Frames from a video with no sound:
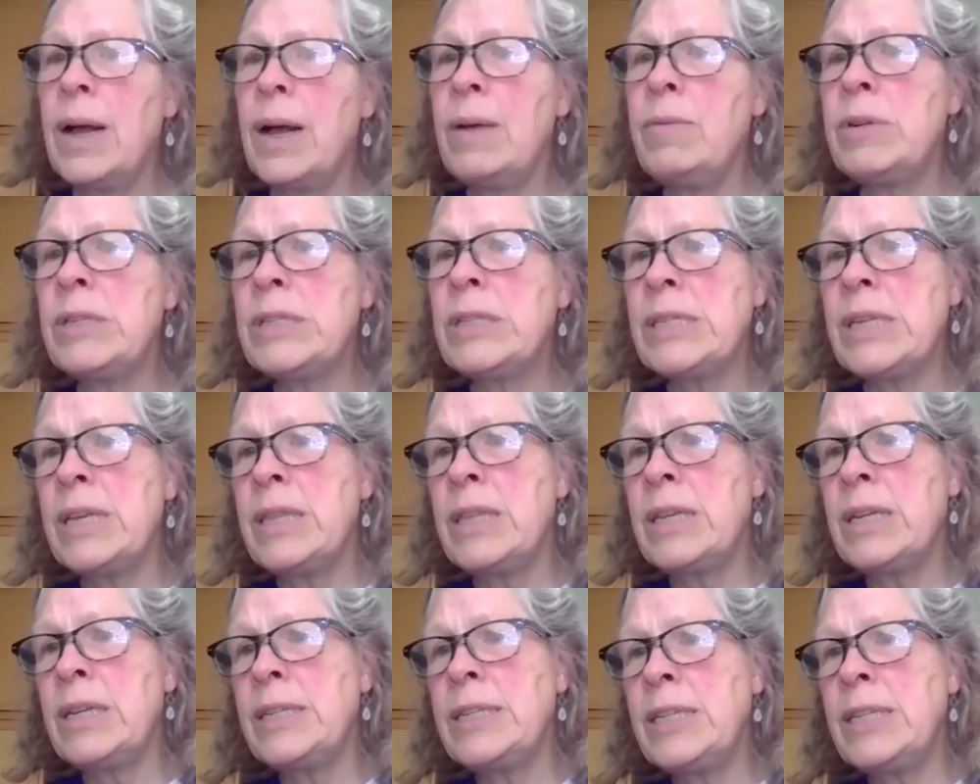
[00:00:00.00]
I would say
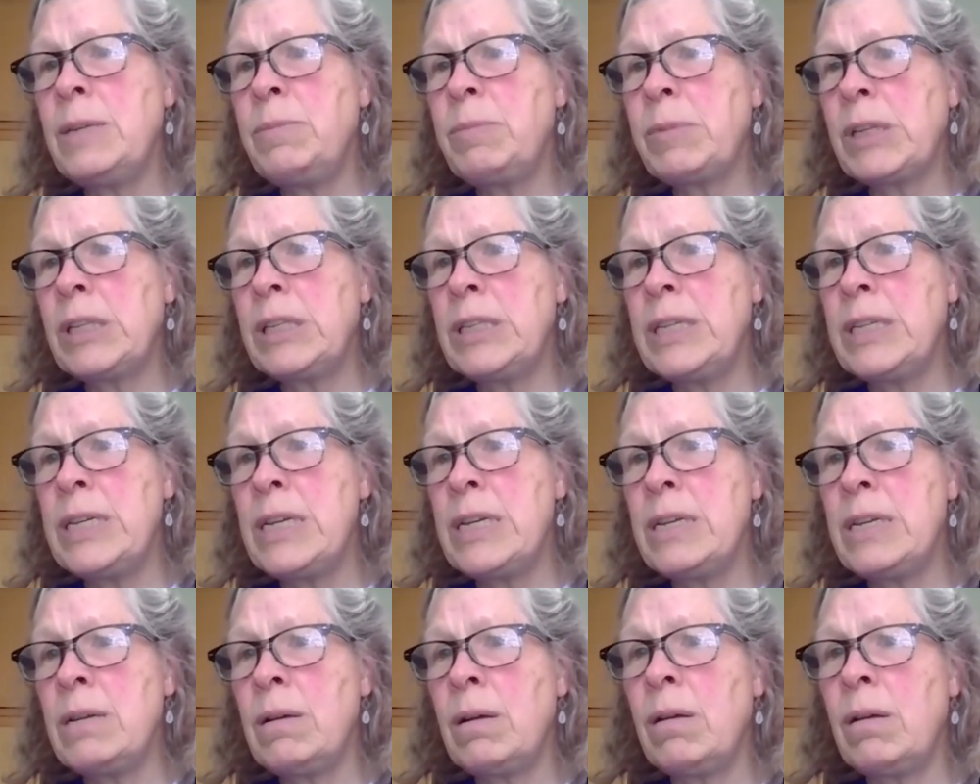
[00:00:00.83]
that a deep
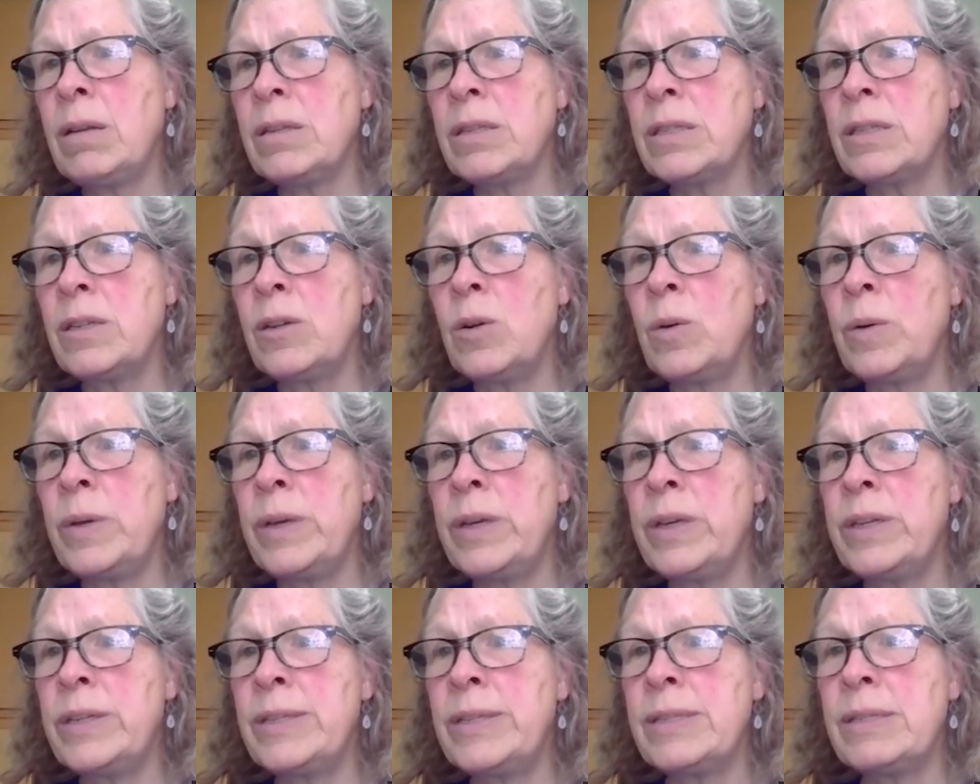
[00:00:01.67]
clean also
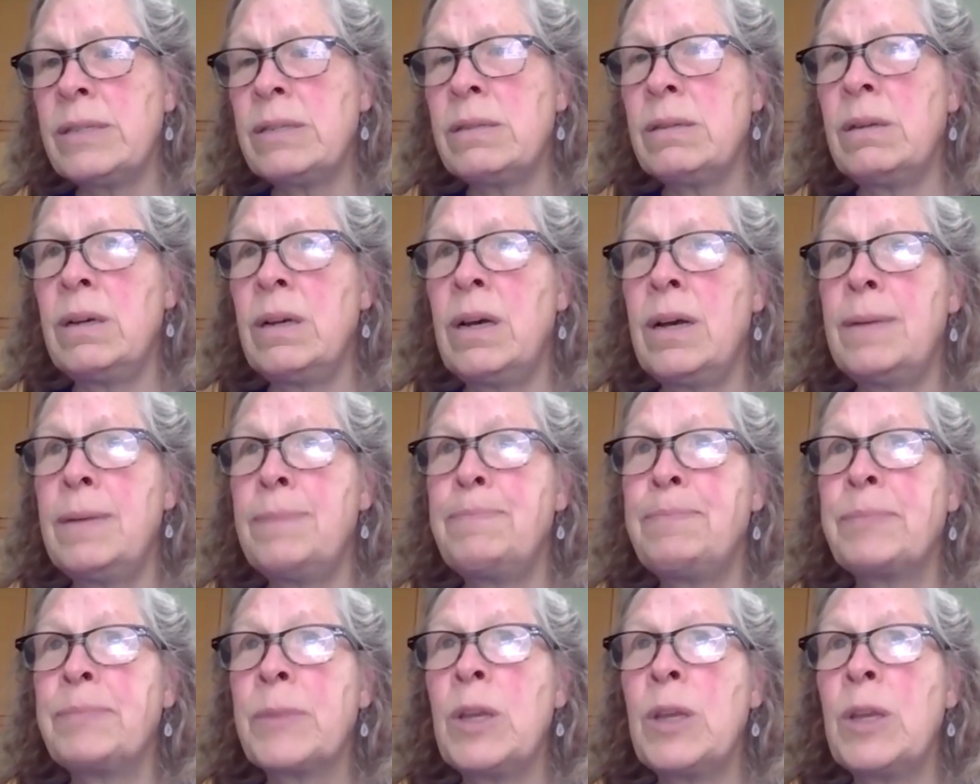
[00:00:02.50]
is,
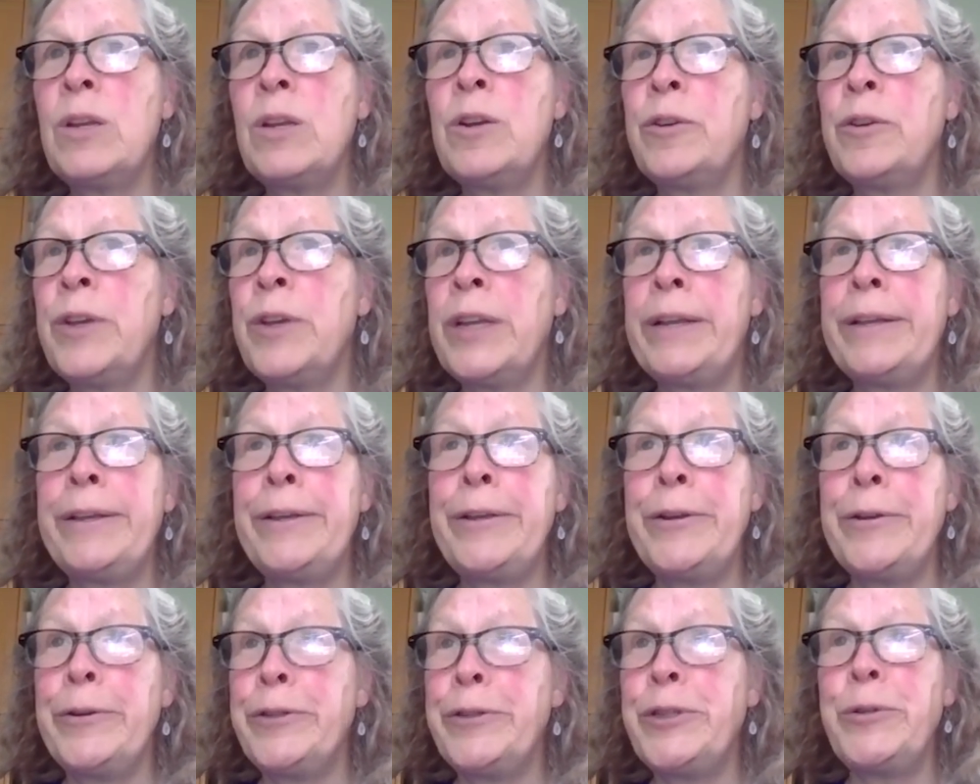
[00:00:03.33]

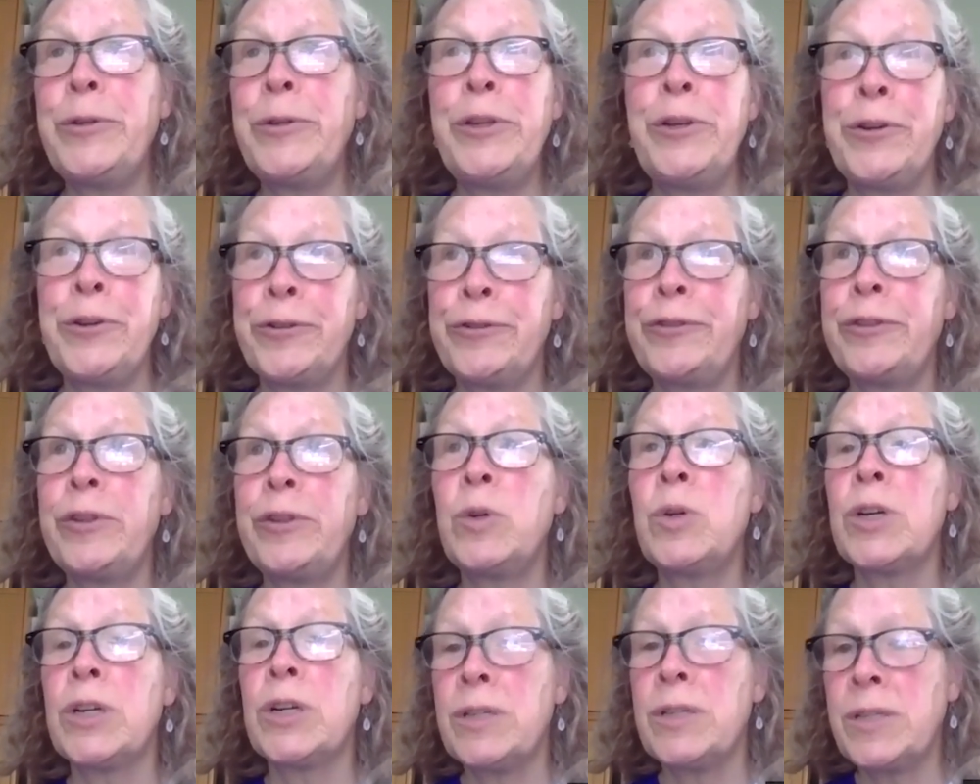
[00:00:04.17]
doing your
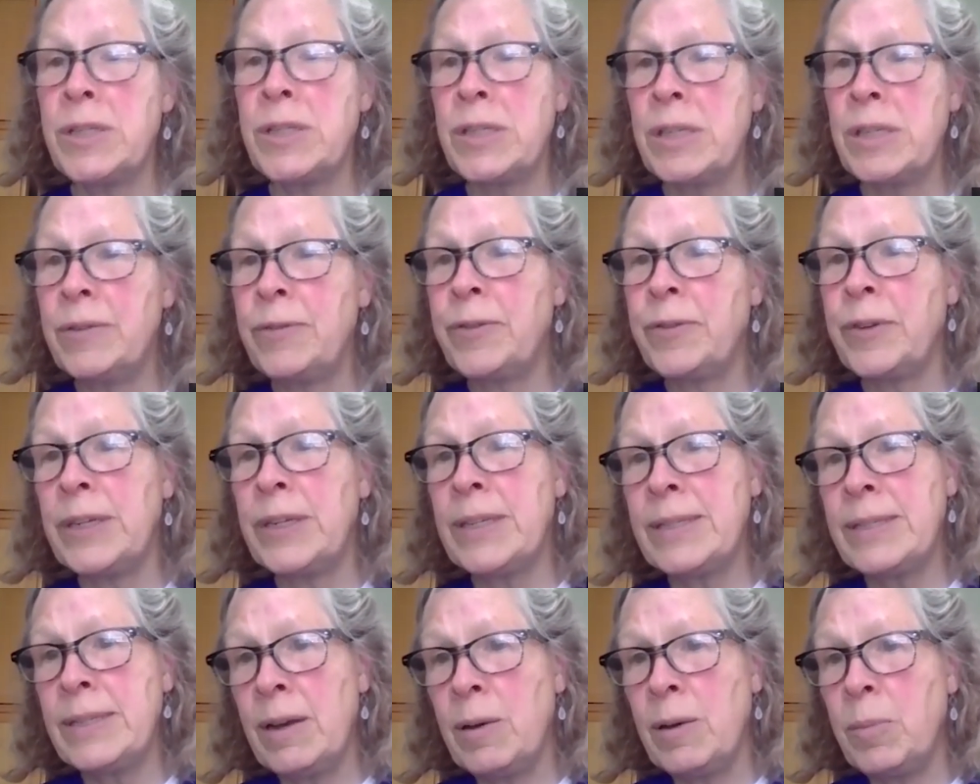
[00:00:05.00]
floors, for
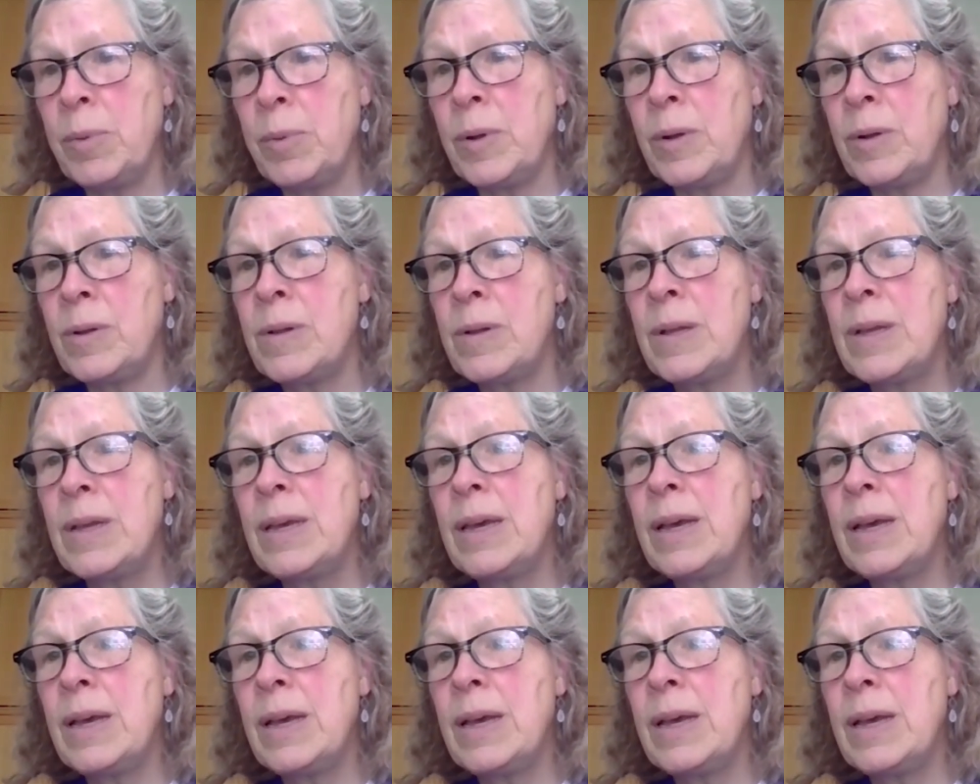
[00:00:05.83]
example.